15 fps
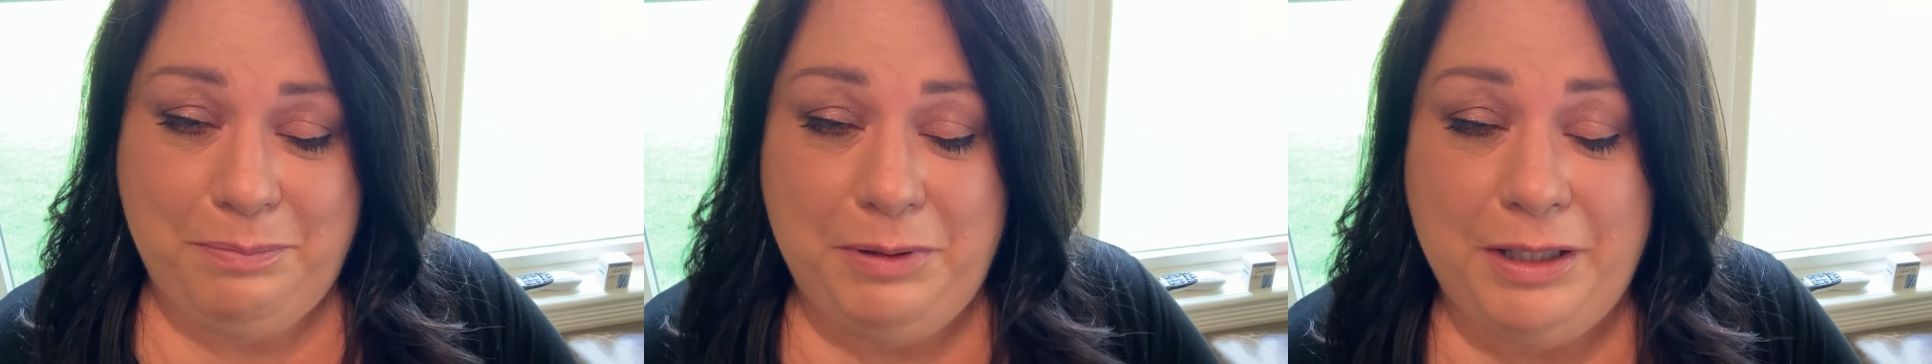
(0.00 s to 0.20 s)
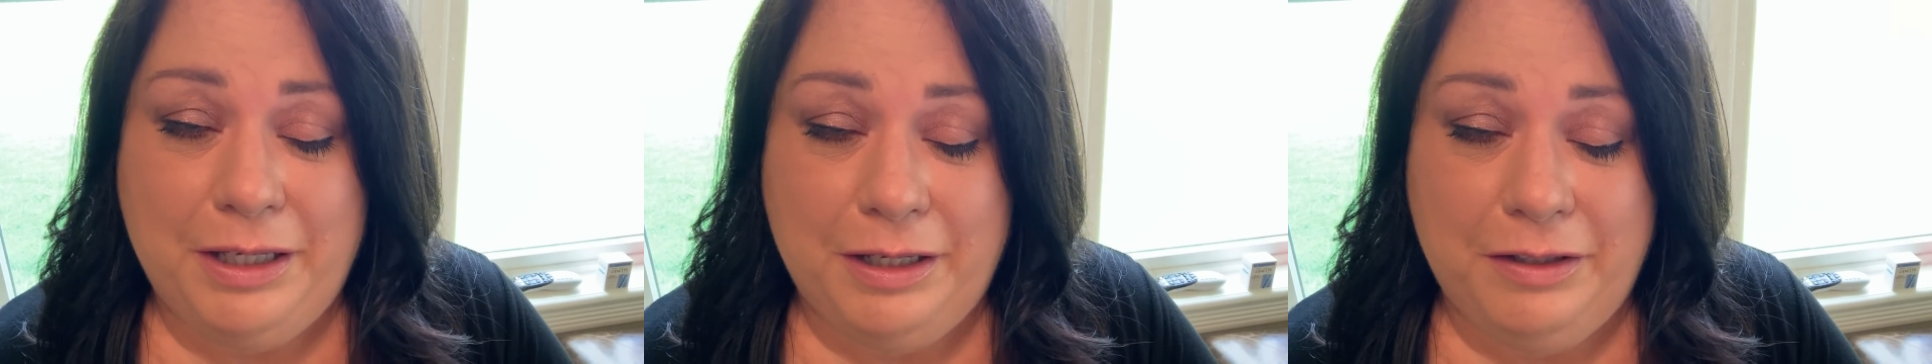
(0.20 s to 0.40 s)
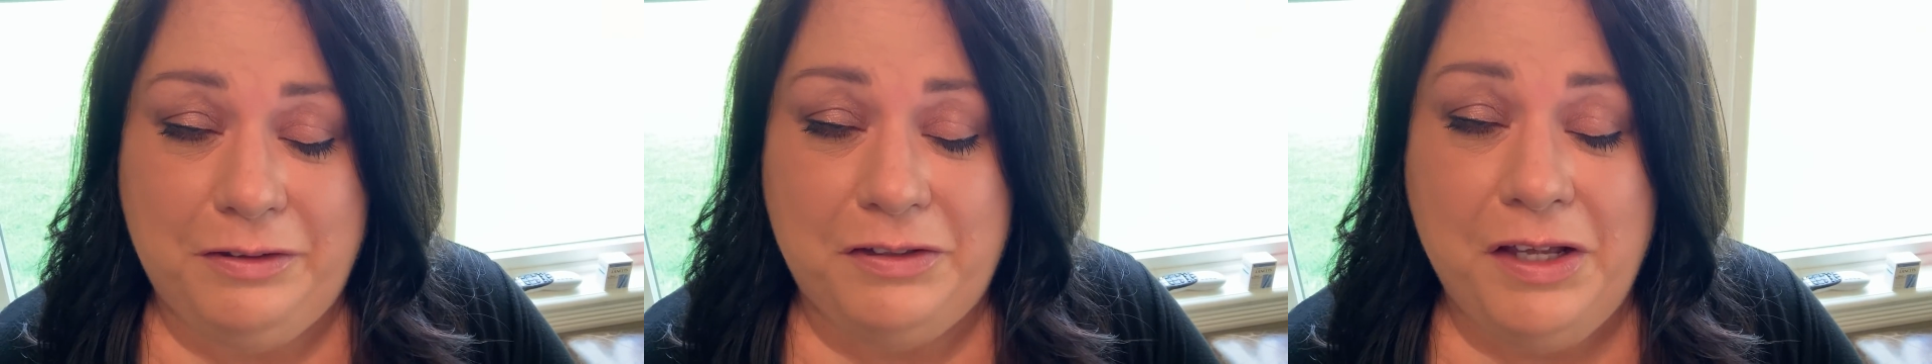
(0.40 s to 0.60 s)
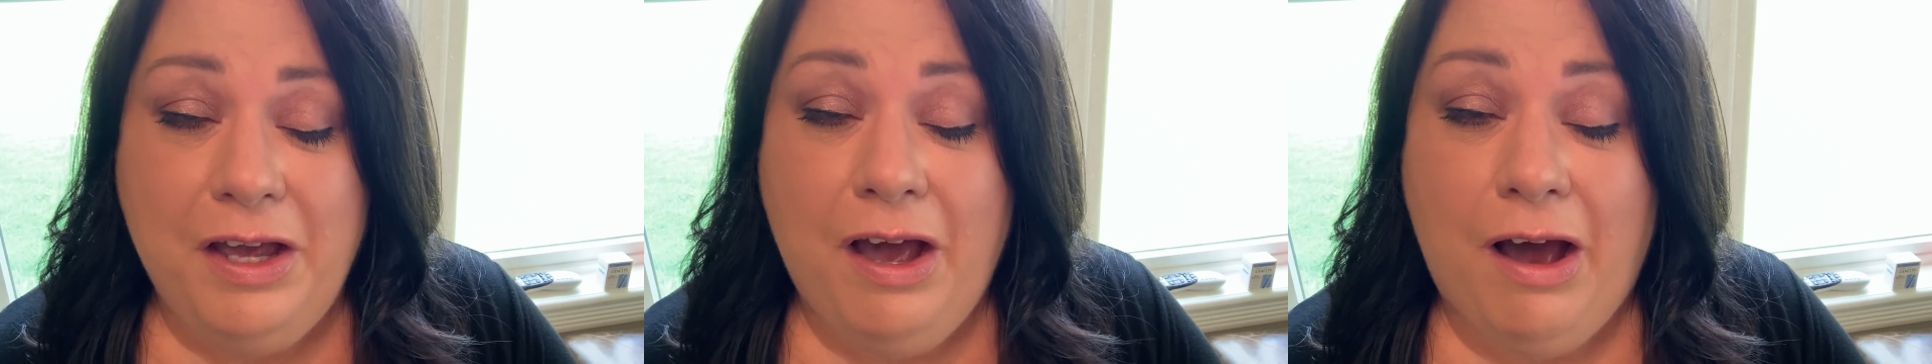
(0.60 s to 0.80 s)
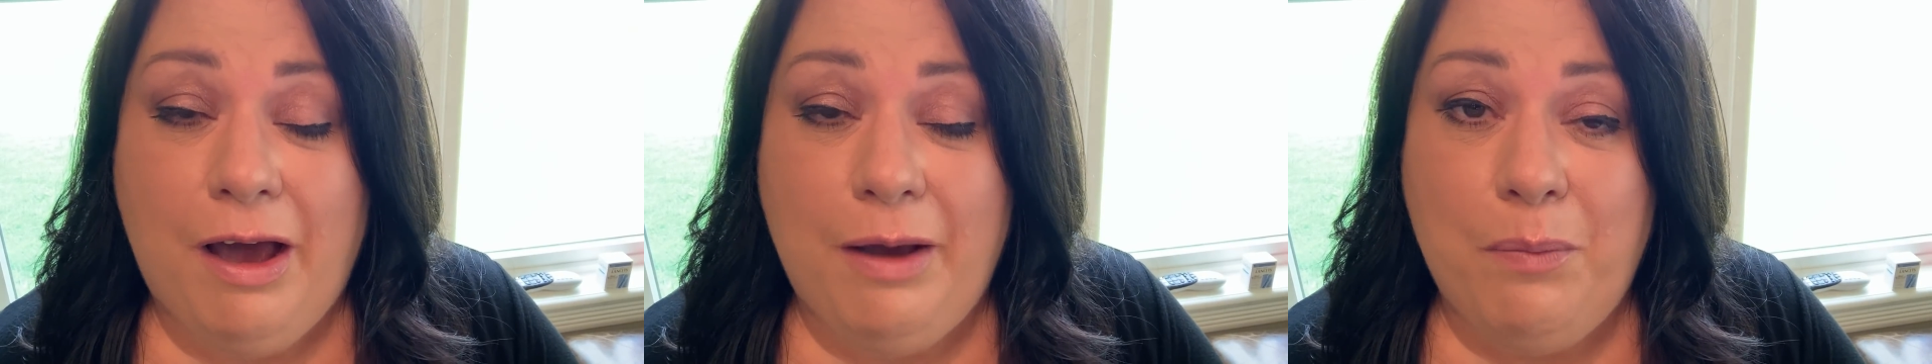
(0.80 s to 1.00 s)
because
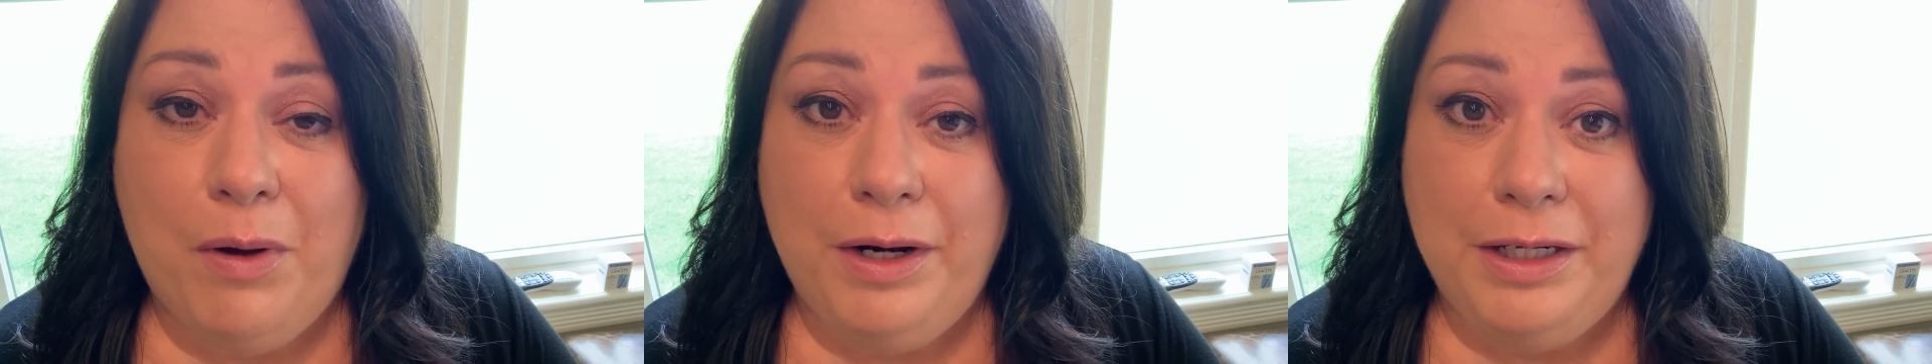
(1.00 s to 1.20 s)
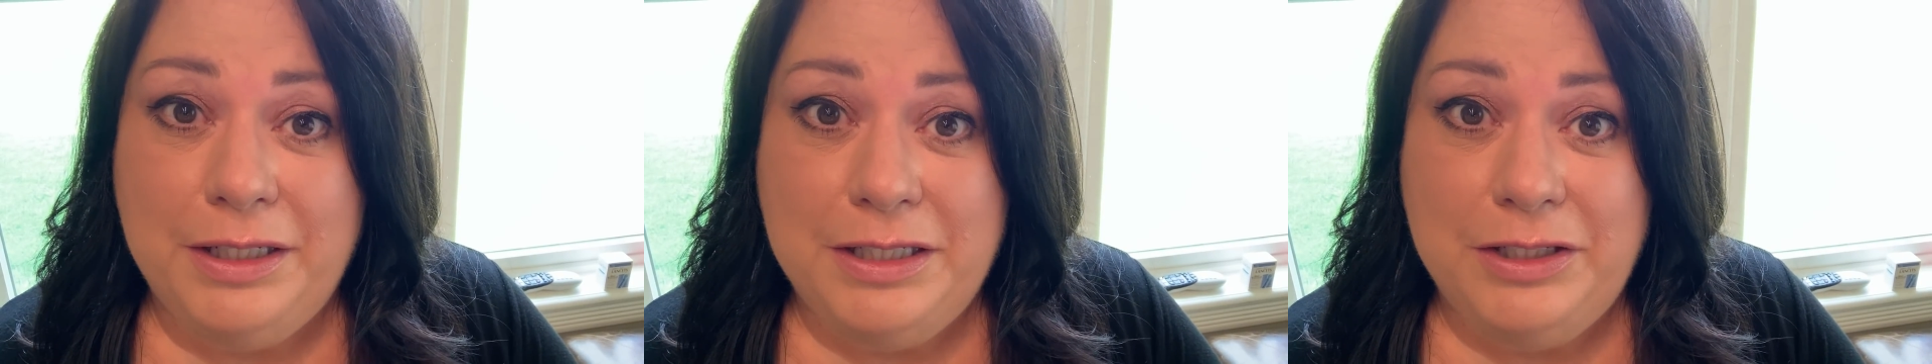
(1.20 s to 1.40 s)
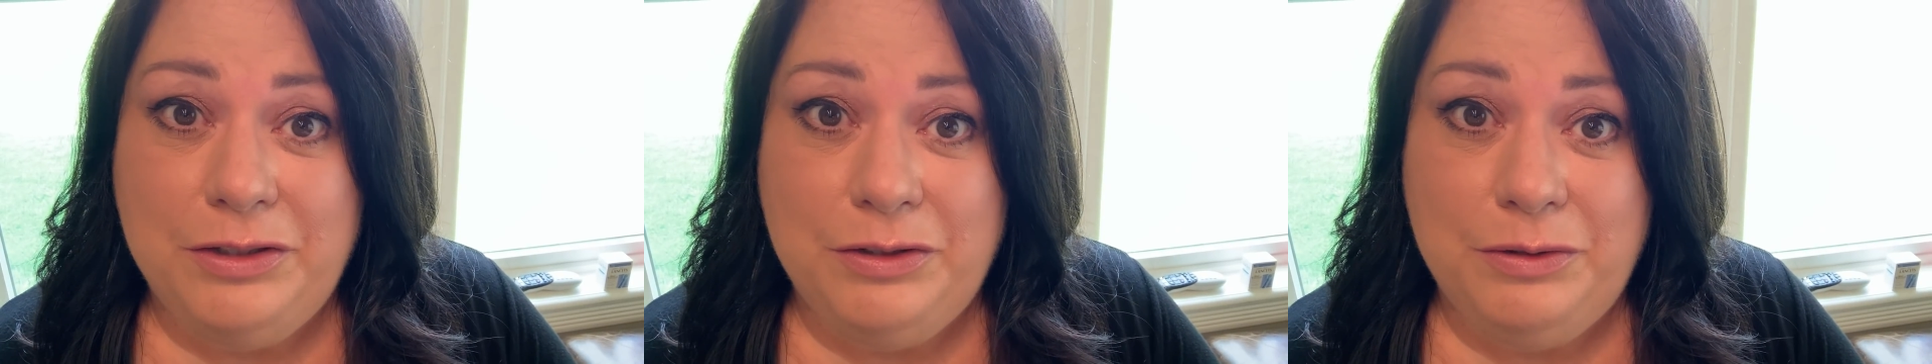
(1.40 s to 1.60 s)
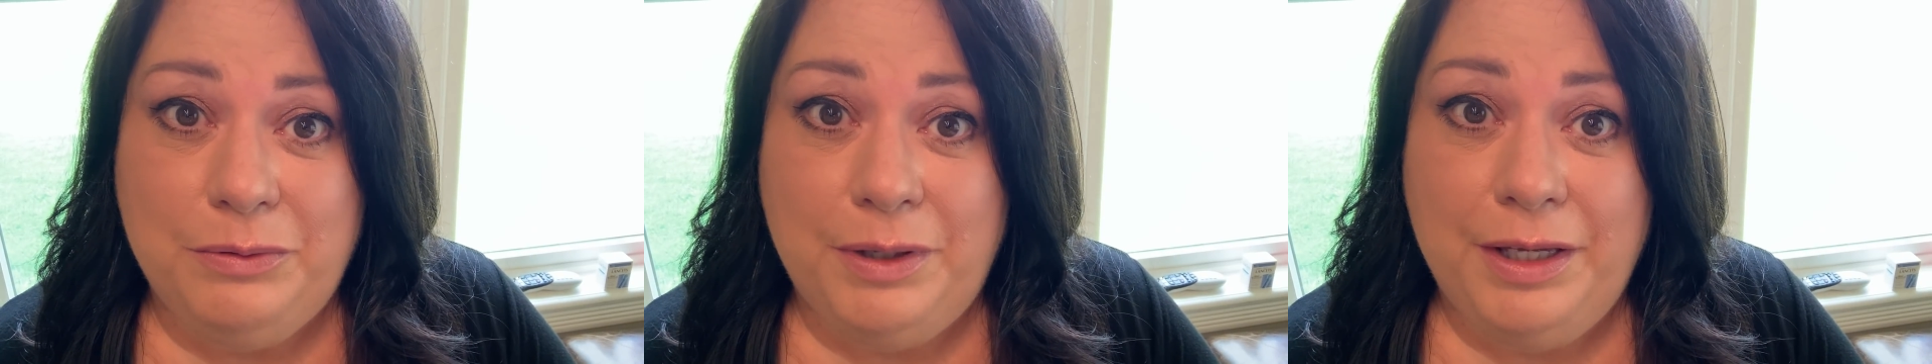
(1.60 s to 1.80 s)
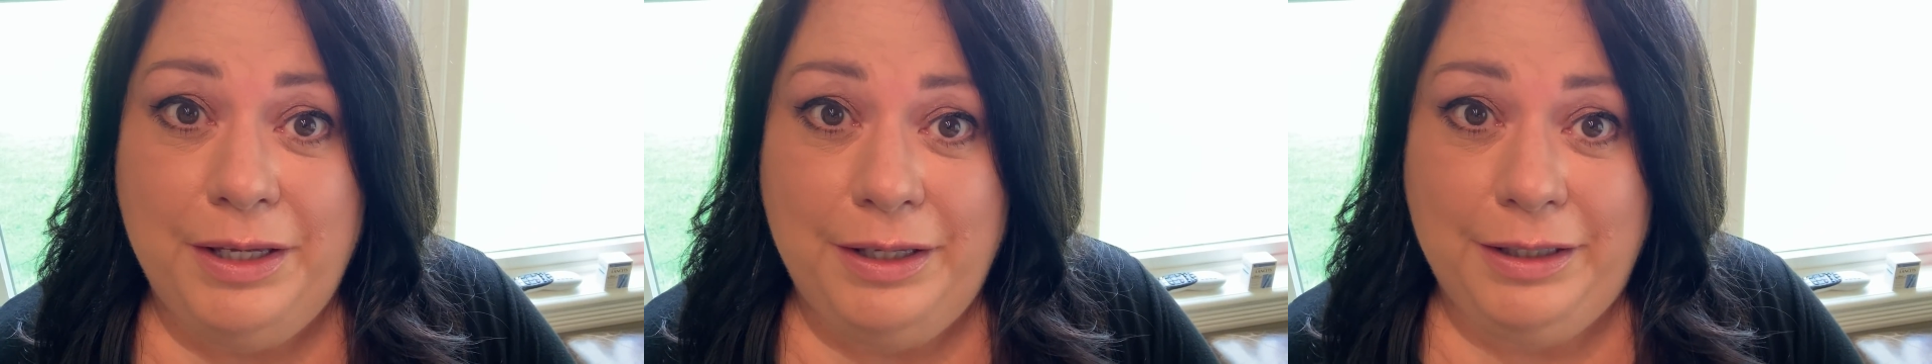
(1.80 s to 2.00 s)
I wanted to